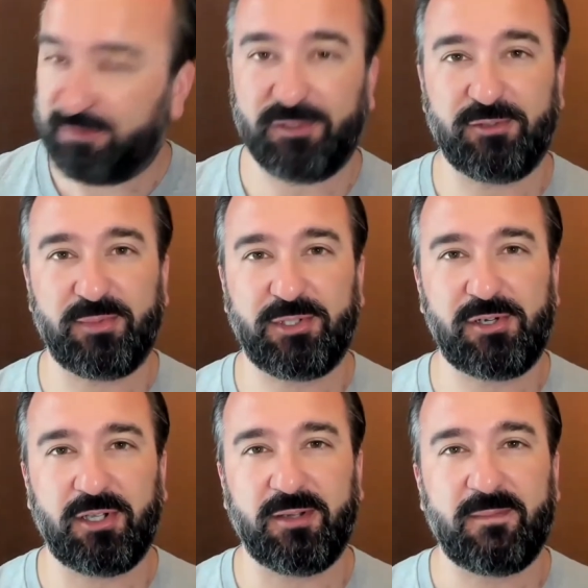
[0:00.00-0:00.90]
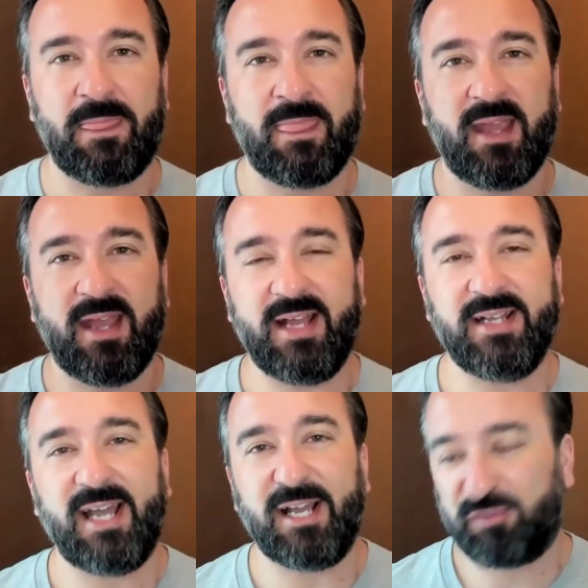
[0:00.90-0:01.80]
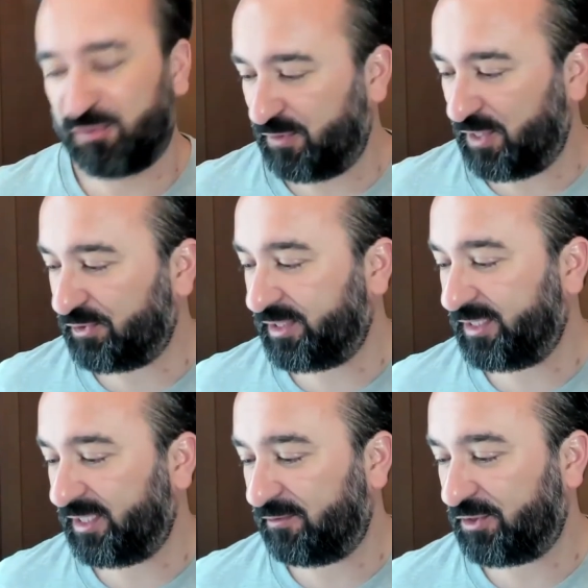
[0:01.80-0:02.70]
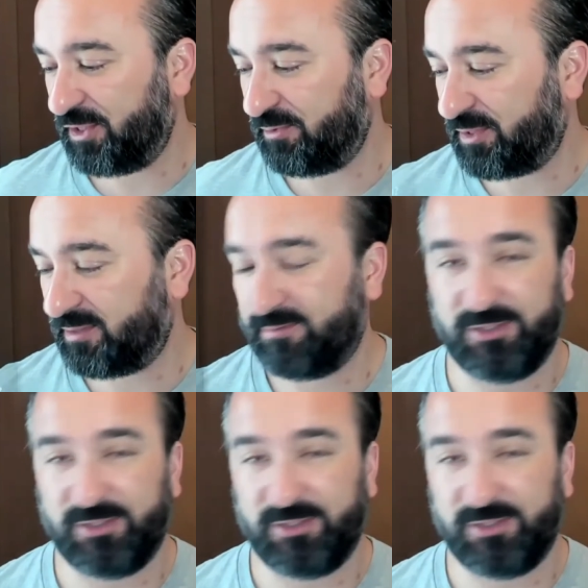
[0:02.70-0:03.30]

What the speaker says: Fiona McCulloch, and ask Fiona if she would